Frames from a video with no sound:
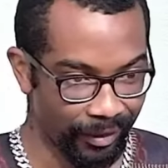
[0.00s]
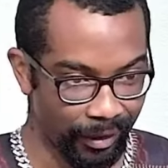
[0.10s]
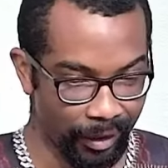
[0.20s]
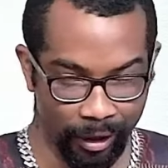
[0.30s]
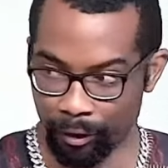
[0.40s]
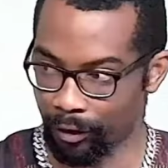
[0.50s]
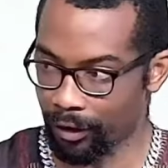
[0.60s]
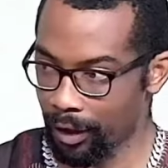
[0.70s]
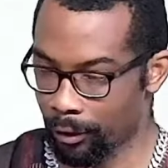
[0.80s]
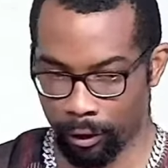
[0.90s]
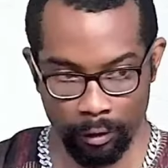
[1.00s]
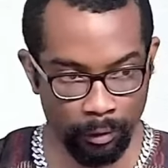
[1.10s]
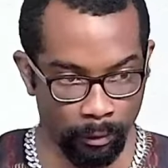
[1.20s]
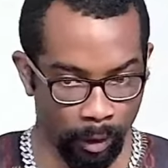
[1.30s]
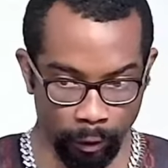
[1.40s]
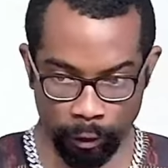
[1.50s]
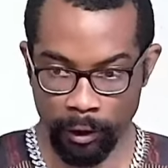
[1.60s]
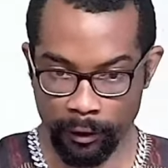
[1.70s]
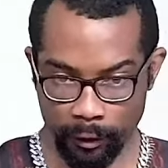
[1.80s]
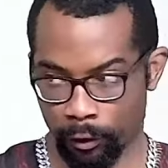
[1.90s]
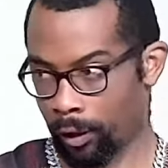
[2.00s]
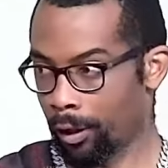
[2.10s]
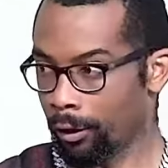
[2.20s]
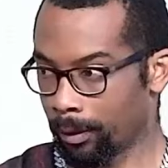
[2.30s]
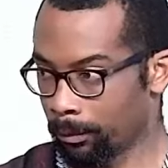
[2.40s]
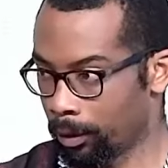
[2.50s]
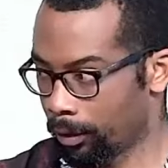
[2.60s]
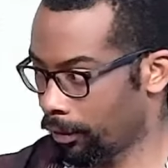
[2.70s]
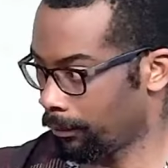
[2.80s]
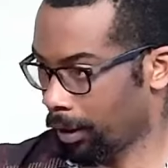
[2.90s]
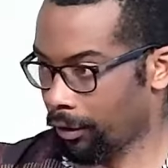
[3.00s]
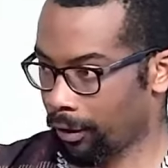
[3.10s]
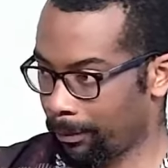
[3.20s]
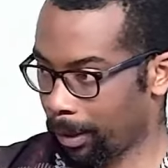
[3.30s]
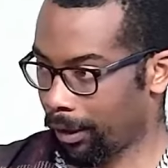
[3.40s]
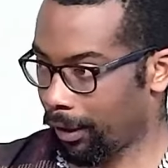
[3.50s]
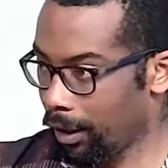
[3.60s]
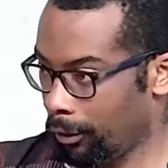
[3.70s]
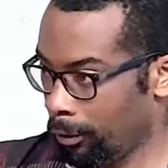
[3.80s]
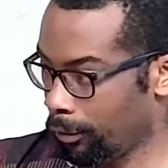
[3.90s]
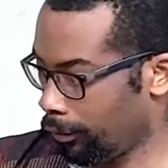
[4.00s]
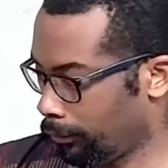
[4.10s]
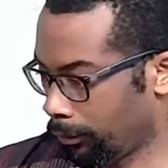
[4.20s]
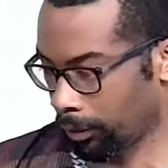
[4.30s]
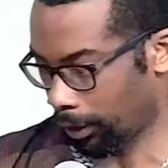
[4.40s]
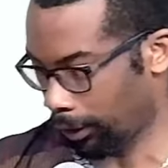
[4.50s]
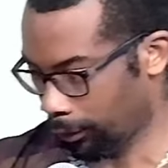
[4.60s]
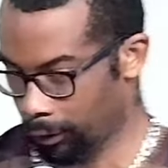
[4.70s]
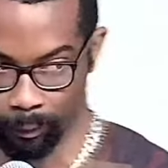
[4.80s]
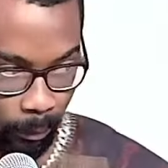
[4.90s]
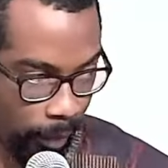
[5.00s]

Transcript: You could say, well, Jesus, you healed him. That's another man there. You could heal this one,